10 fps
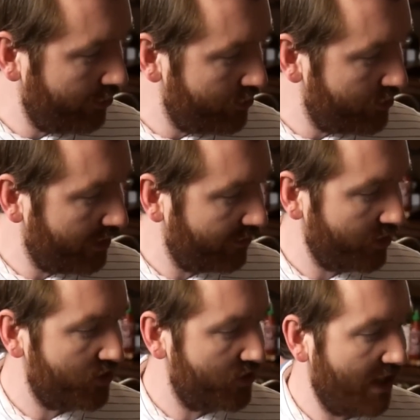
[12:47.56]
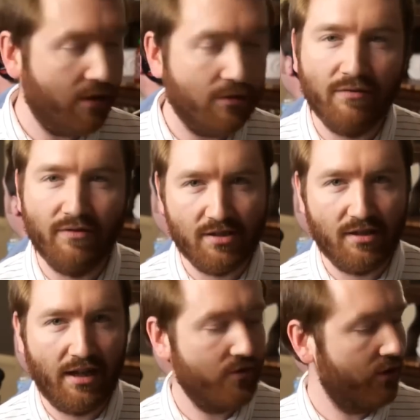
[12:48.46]
using for the sound of this
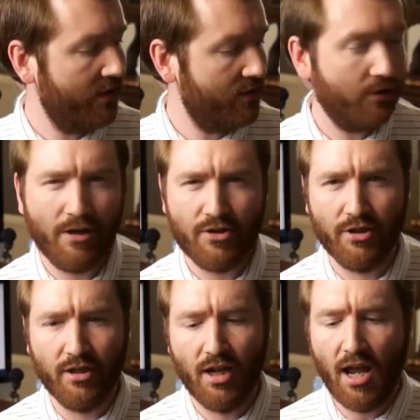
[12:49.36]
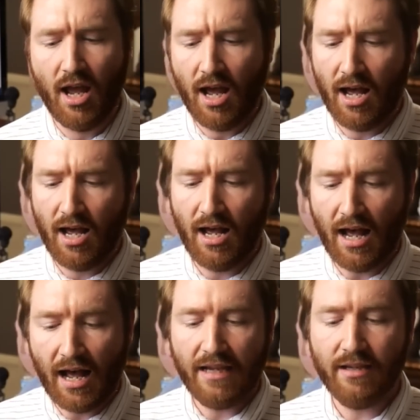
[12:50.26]
live show? That's a good question.
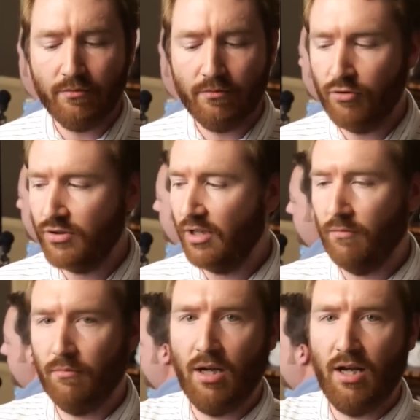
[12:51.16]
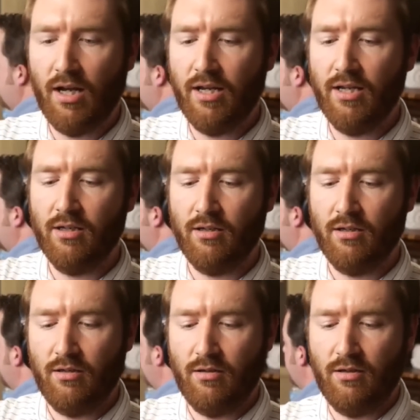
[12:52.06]
I am using my
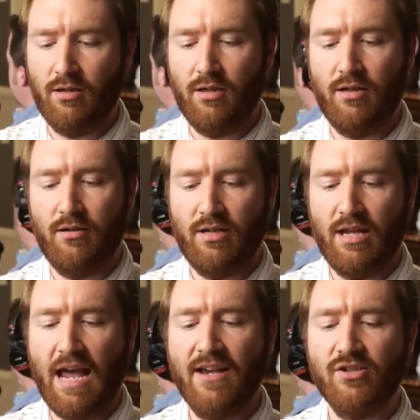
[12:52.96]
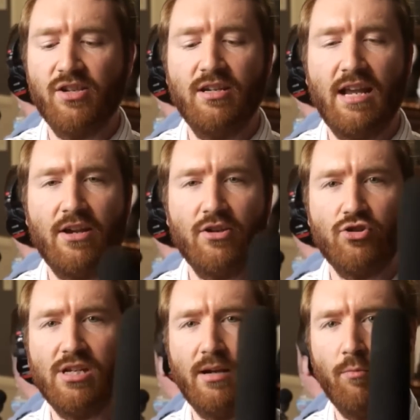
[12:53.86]
Asden
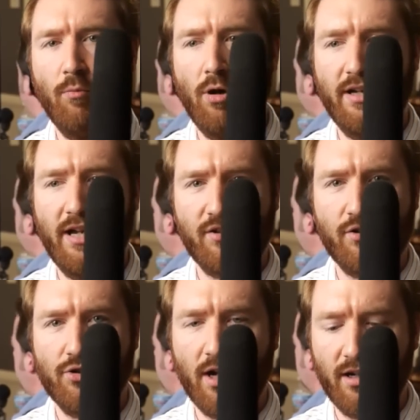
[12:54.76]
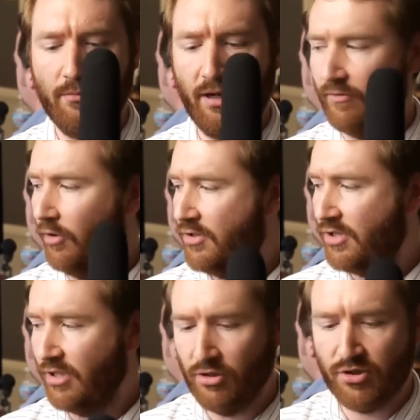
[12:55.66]
SGM-1X shotgun microphone
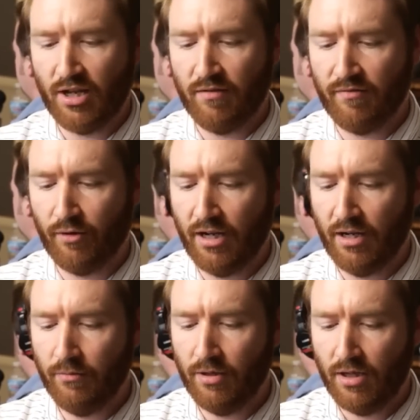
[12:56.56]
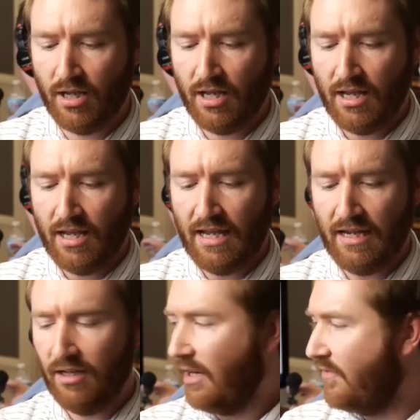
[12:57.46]
sitting just out of frame.
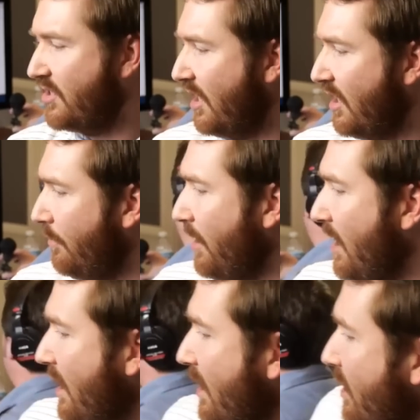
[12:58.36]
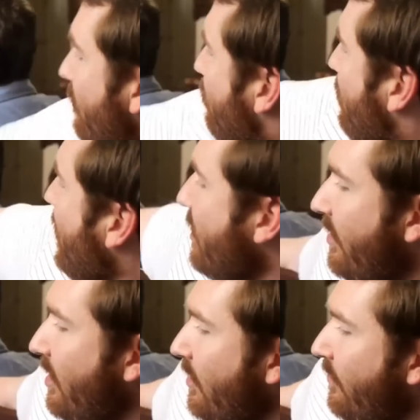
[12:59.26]
And I've set up a mic
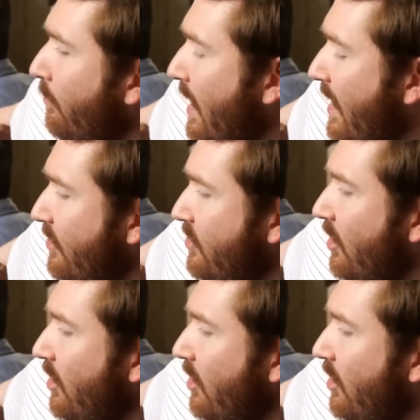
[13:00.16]
there for Matt to